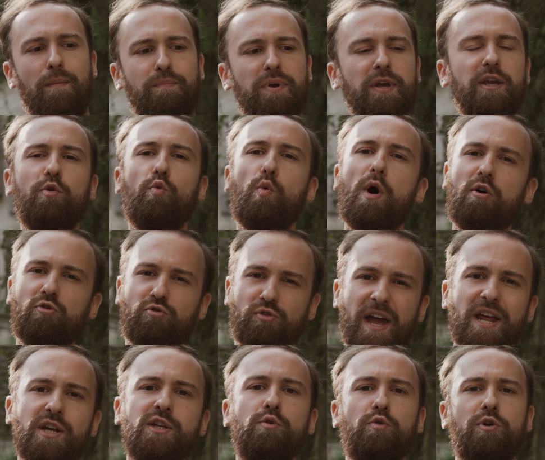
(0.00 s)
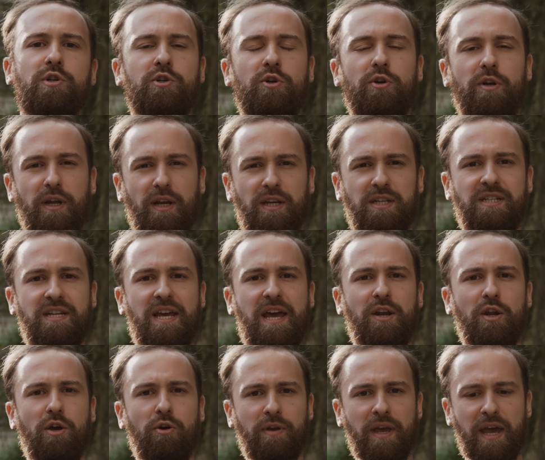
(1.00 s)
being well-read to a certain
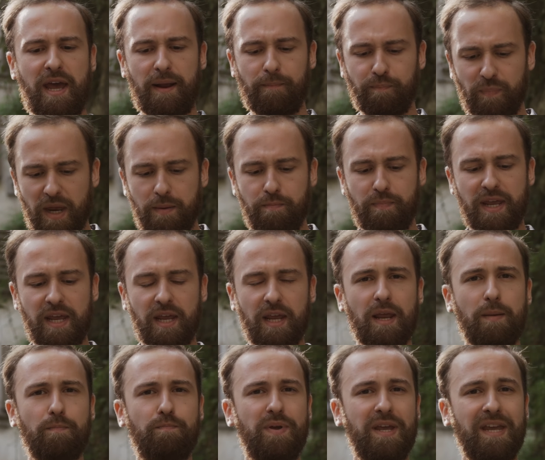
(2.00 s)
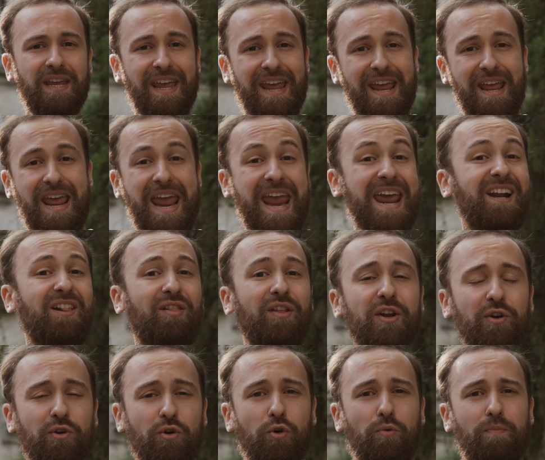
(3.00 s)
extent, okay? And being
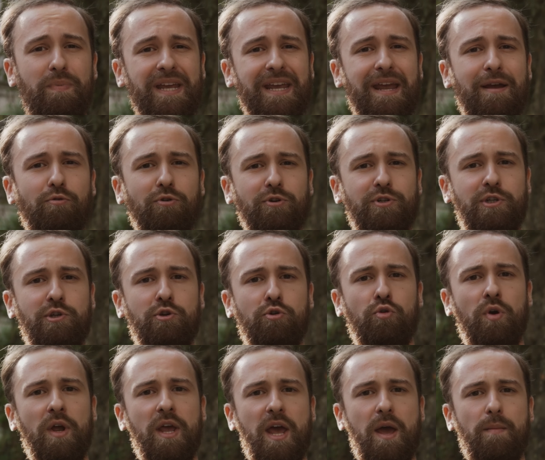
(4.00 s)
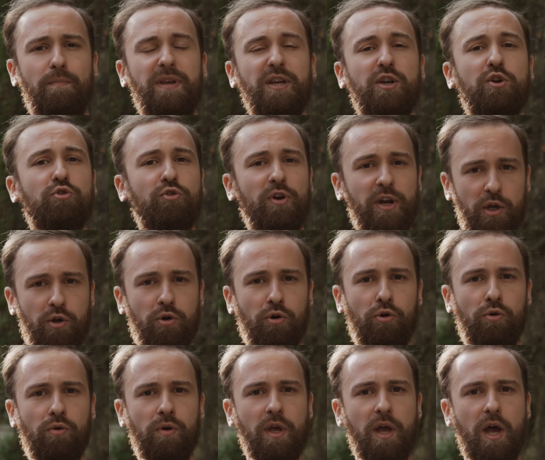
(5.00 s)
analytical, being able to be
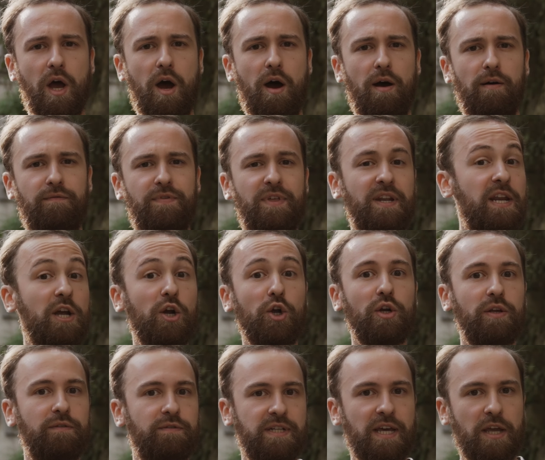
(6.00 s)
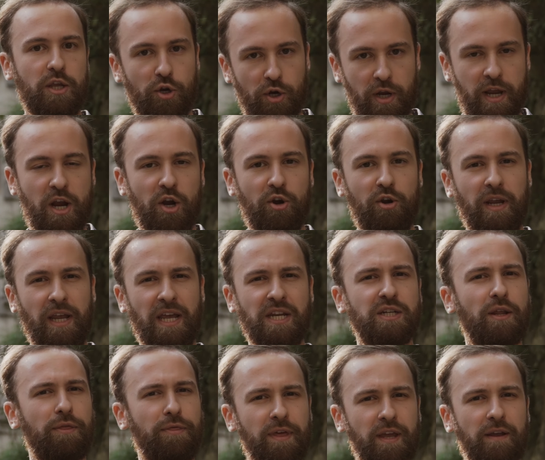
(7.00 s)
critical of the narratives that you're hearing
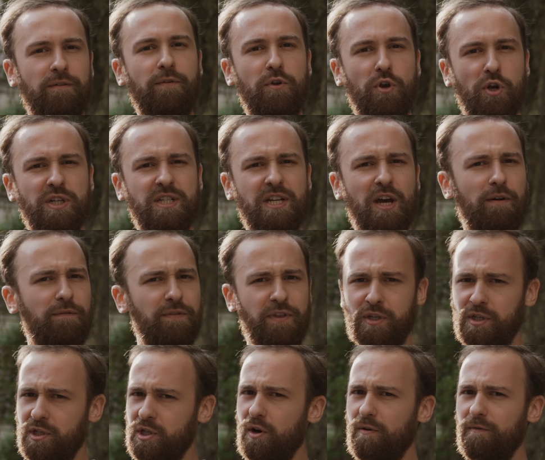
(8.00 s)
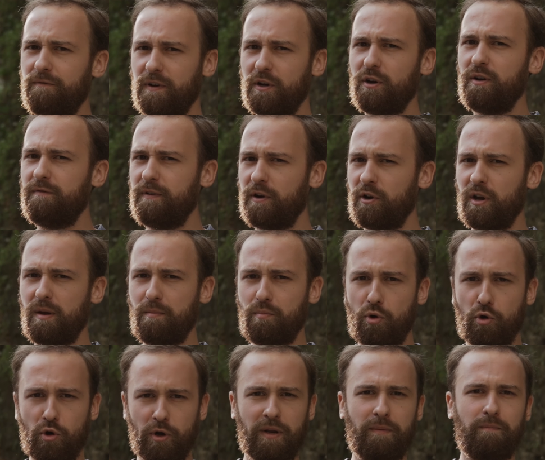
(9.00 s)
and to think for yourself. This is all very, very
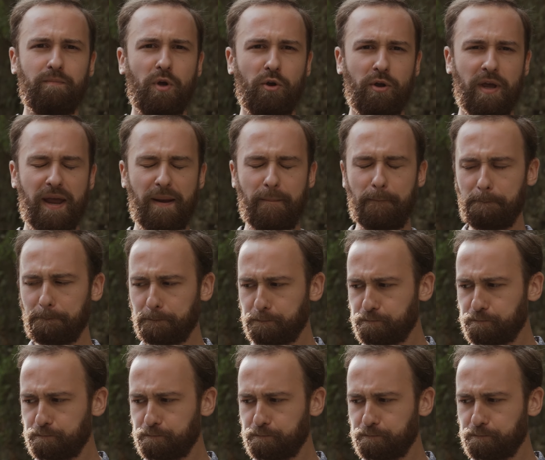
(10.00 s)
important, okay?